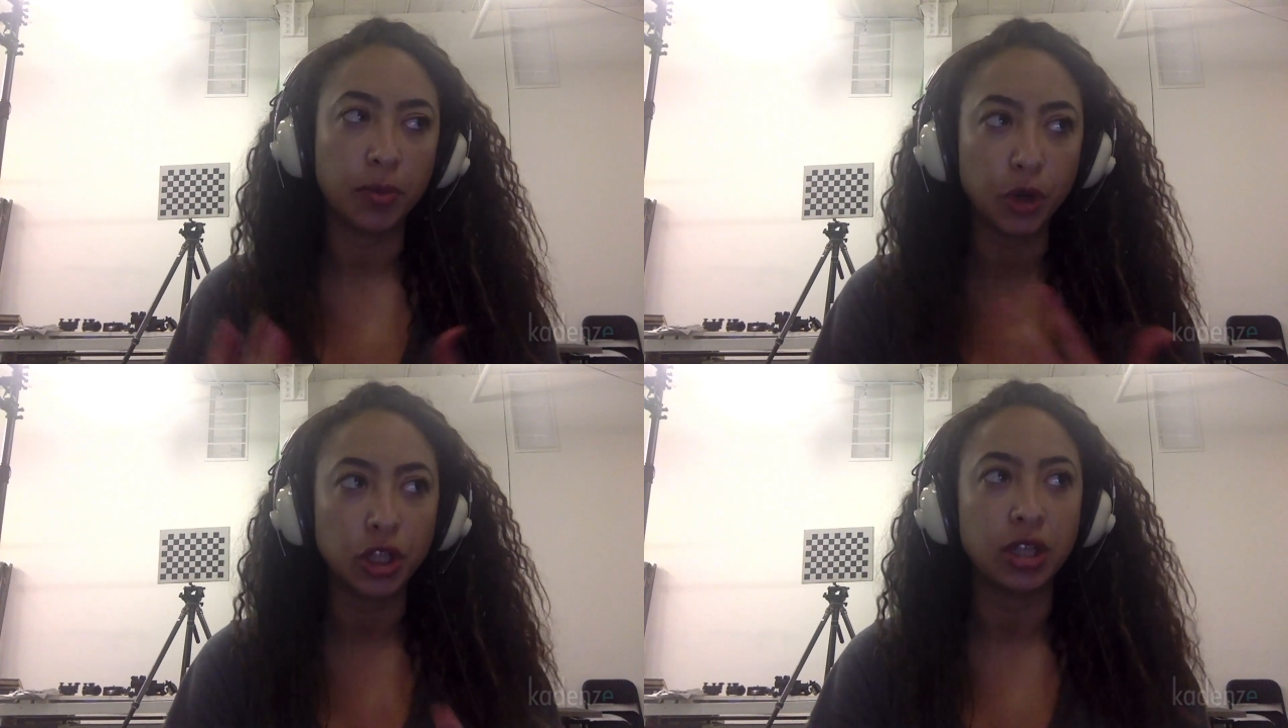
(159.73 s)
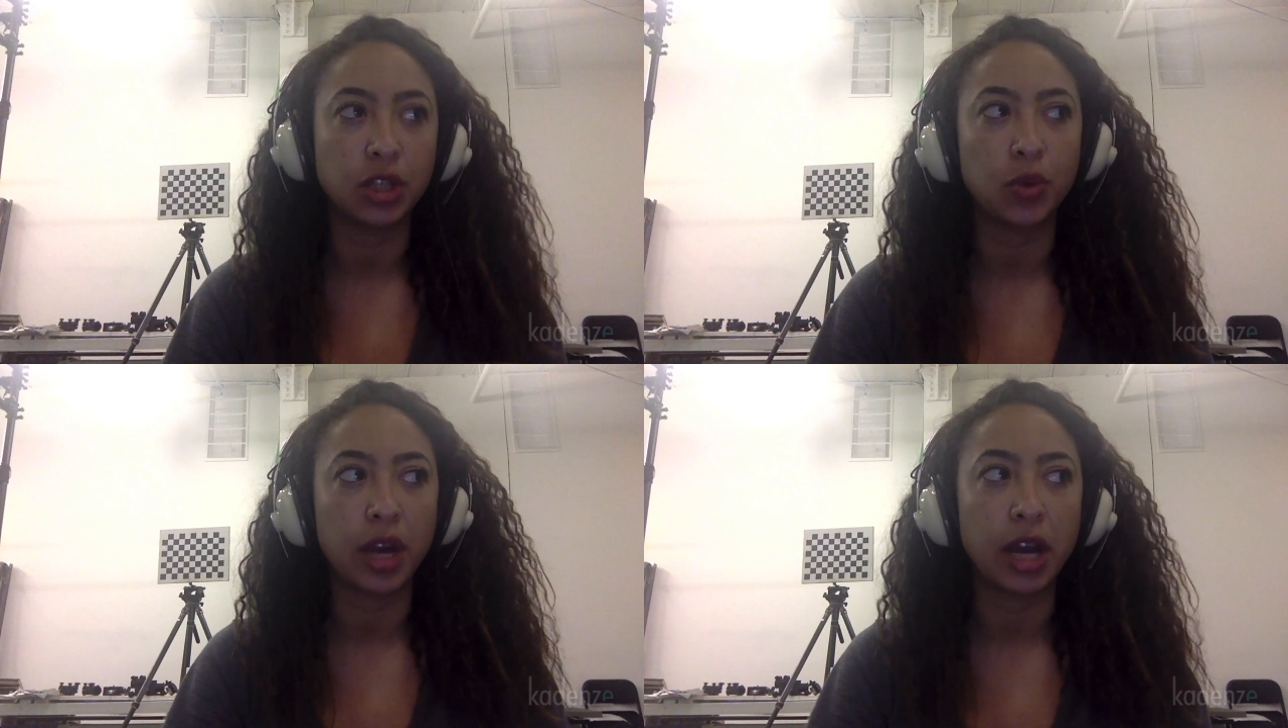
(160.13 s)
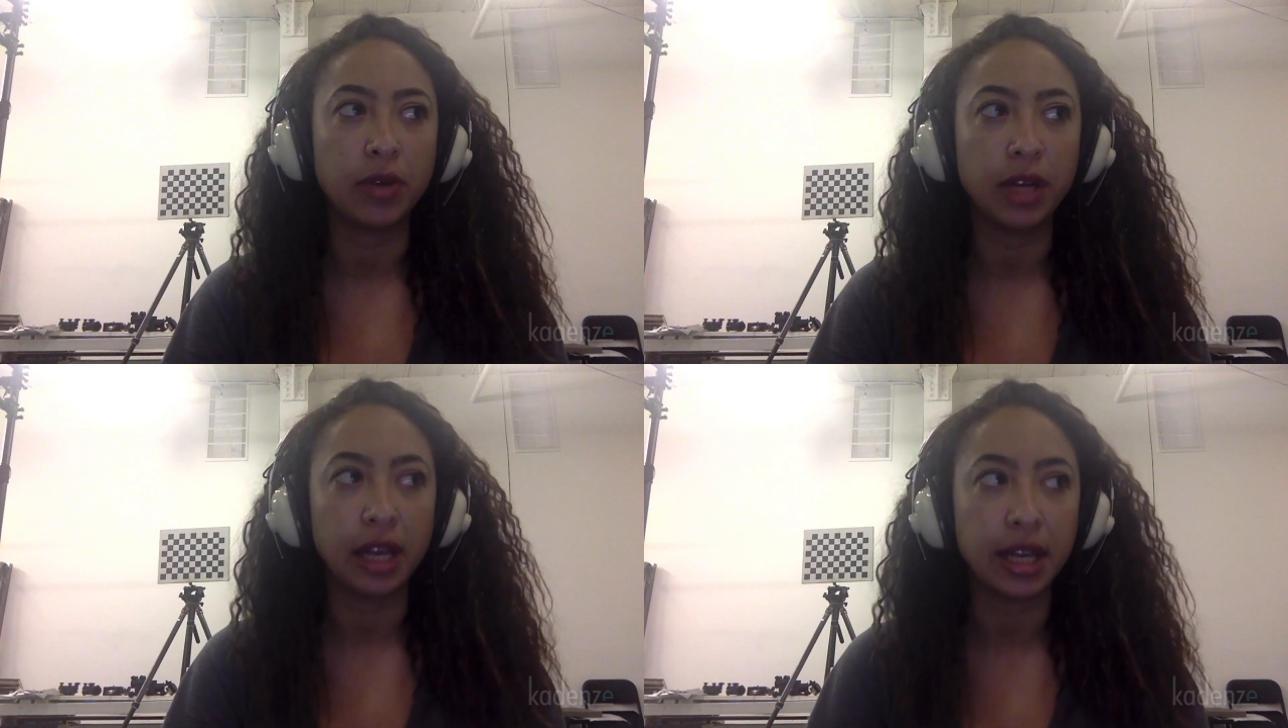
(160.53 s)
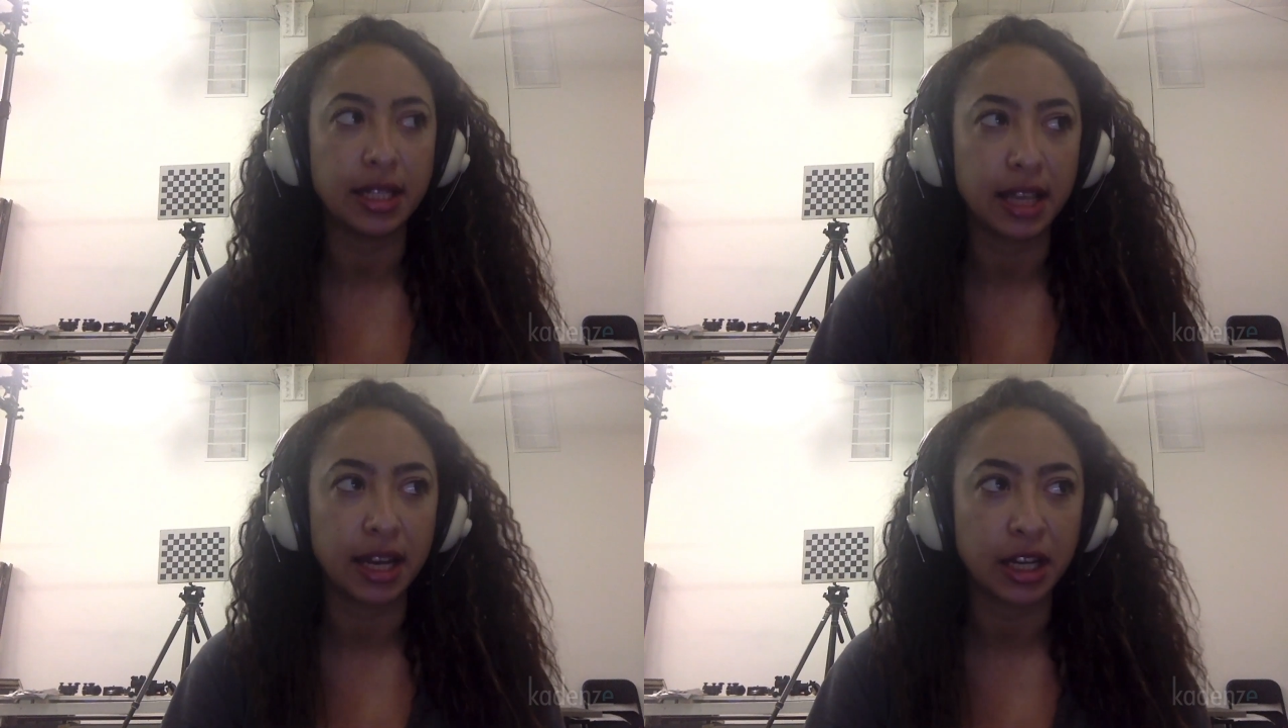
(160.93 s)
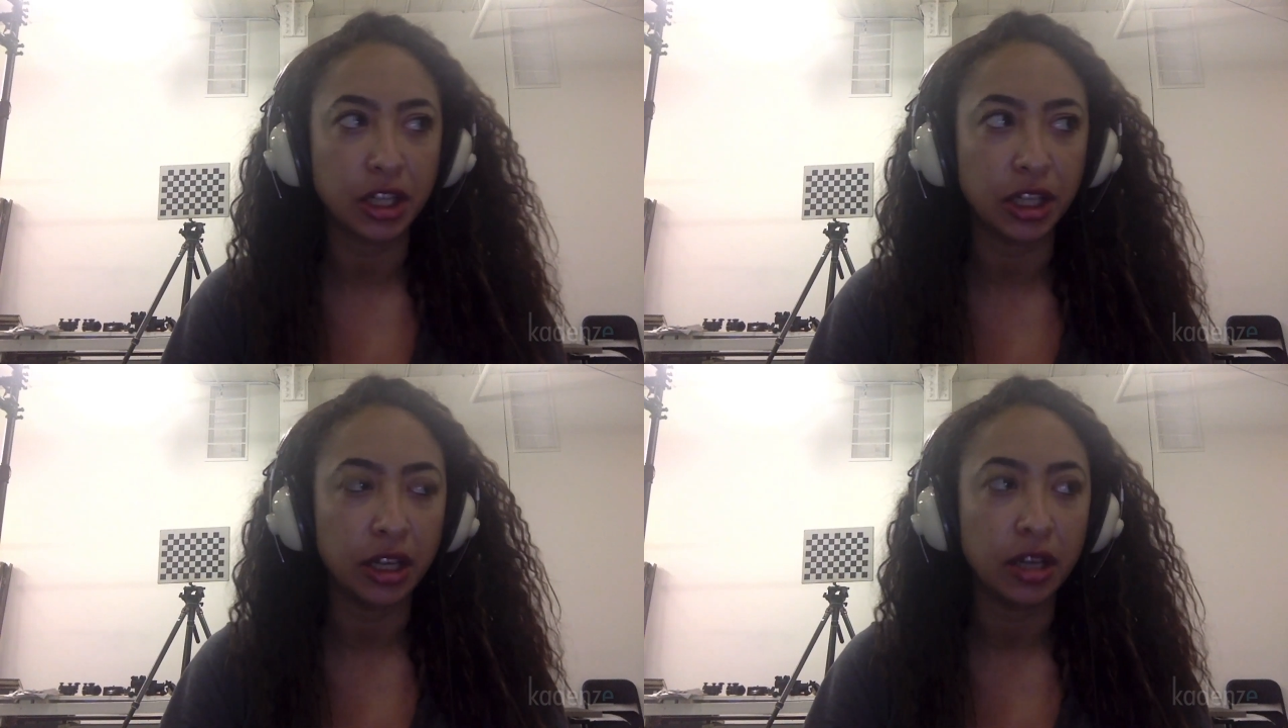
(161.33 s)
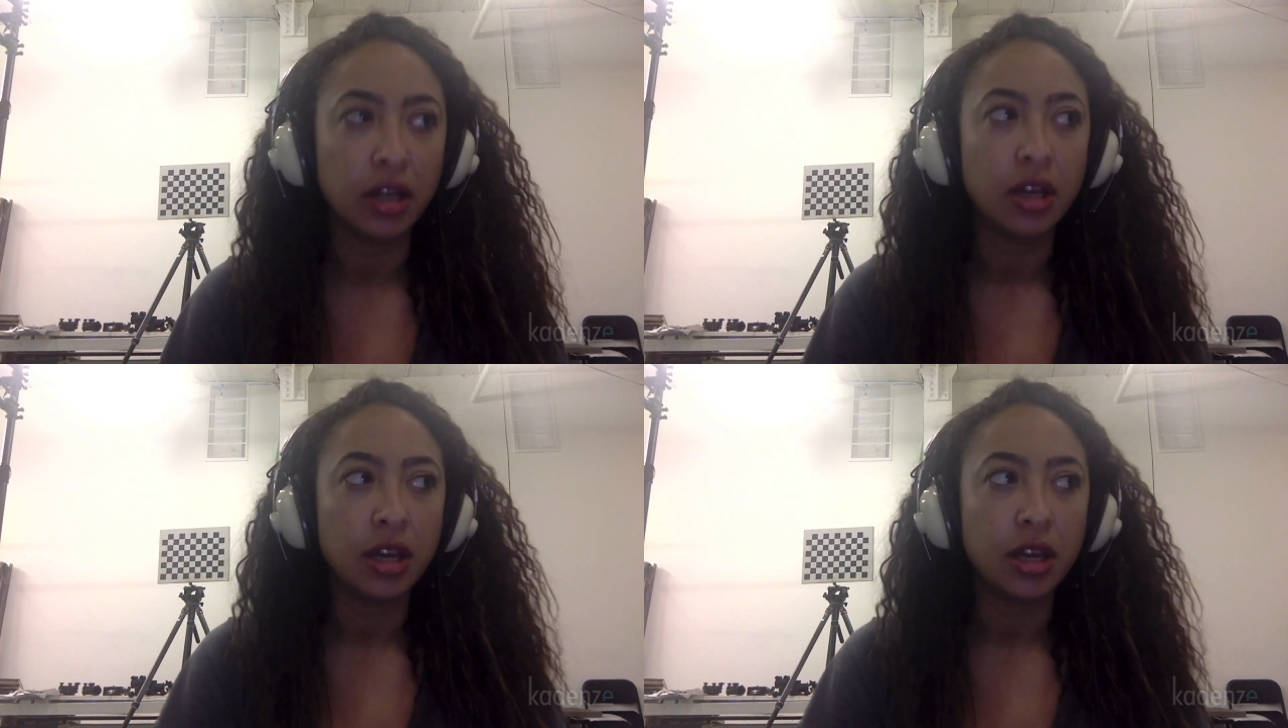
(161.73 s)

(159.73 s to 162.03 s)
approach it this way, I realized that actually